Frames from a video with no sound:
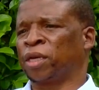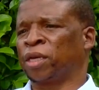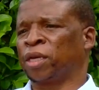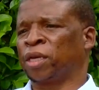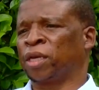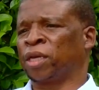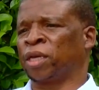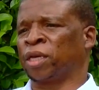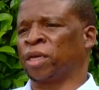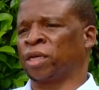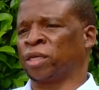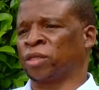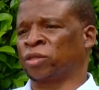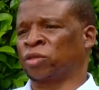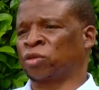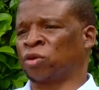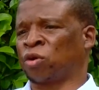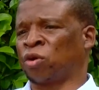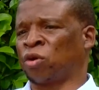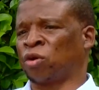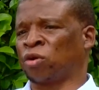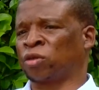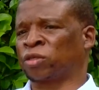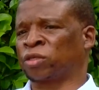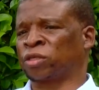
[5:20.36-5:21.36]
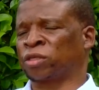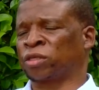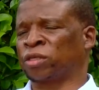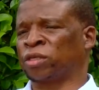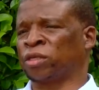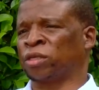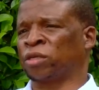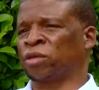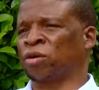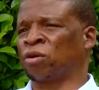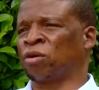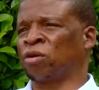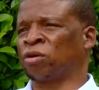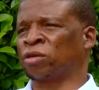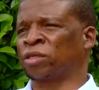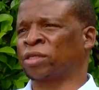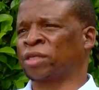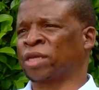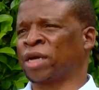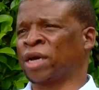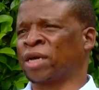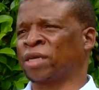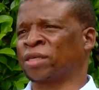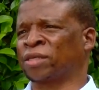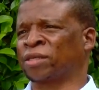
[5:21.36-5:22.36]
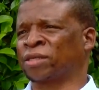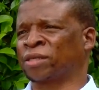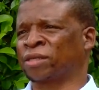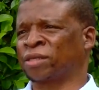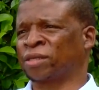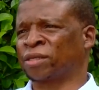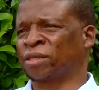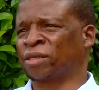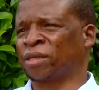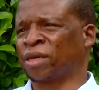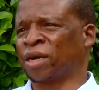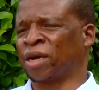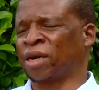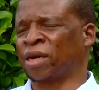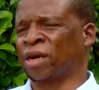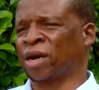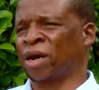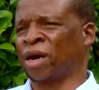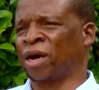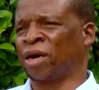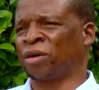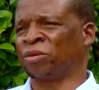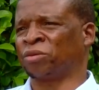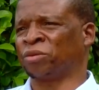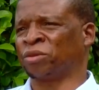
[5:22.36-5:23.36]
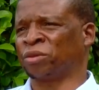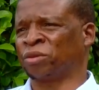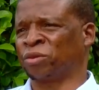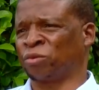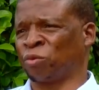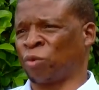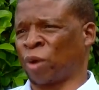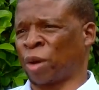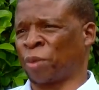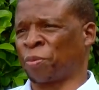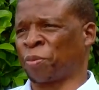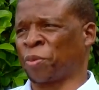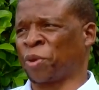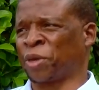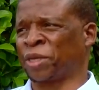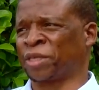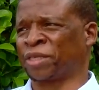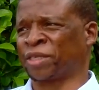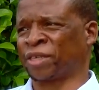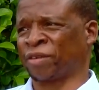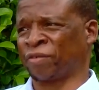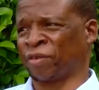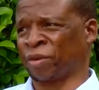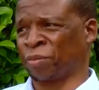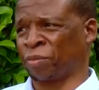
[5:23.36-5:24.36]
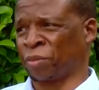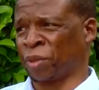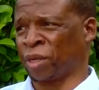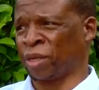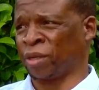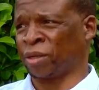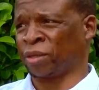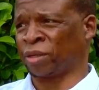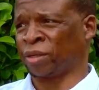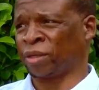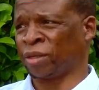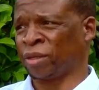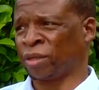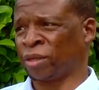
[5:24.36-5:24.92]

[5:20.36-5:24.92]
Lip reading: In its cost, it cost us around 1.7 billion.